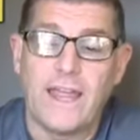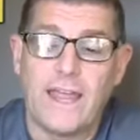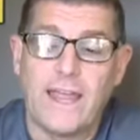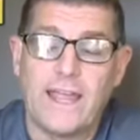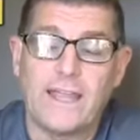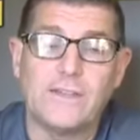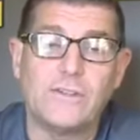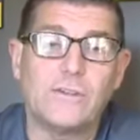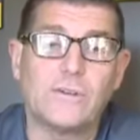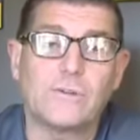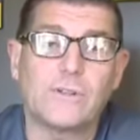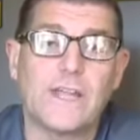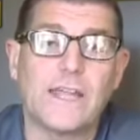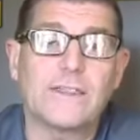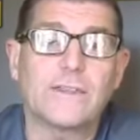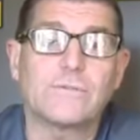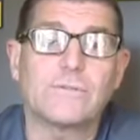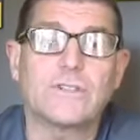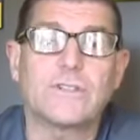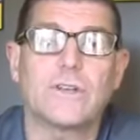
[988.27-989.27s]
And you'll
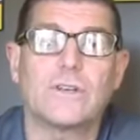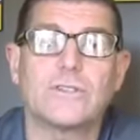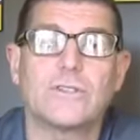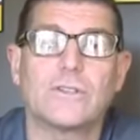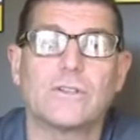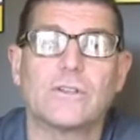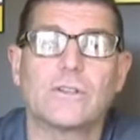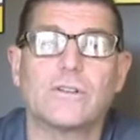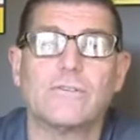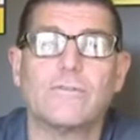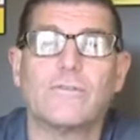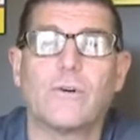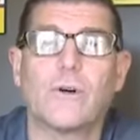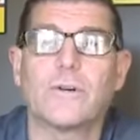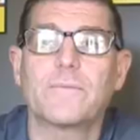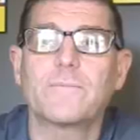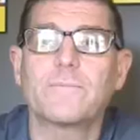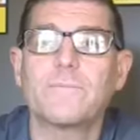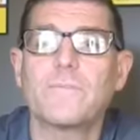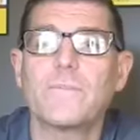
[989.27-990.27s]
get the results you're looking for.